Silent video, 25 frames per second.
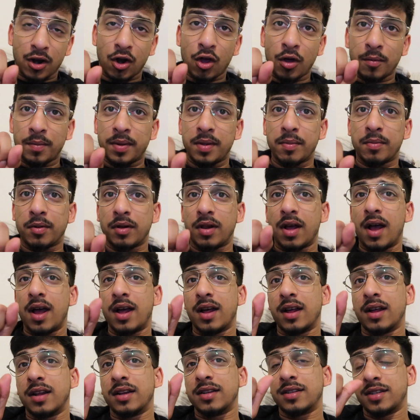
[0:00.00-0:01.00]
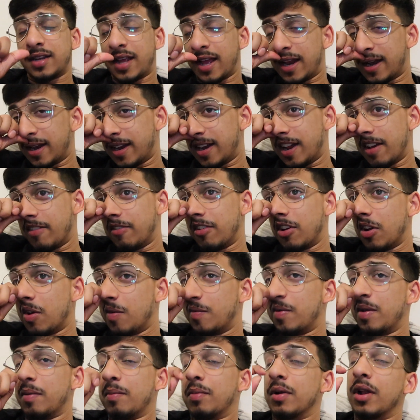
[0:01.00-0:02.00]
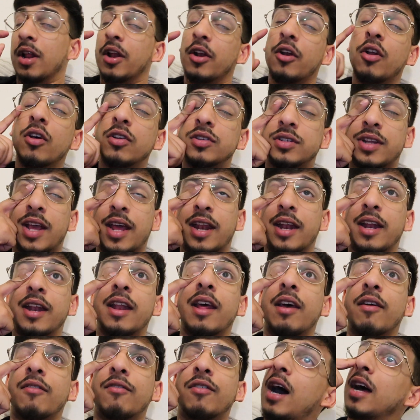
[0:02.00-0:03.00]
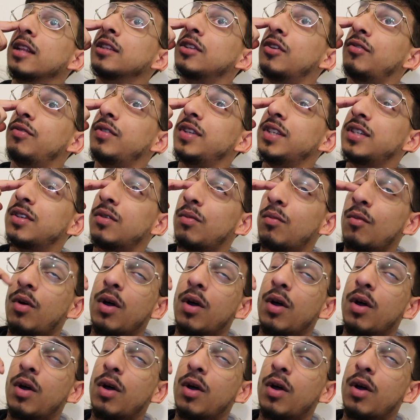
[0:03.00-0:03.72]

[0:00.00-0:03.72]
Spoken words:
A lot of people are scared of death. A lot of people are not scared of death. And the reason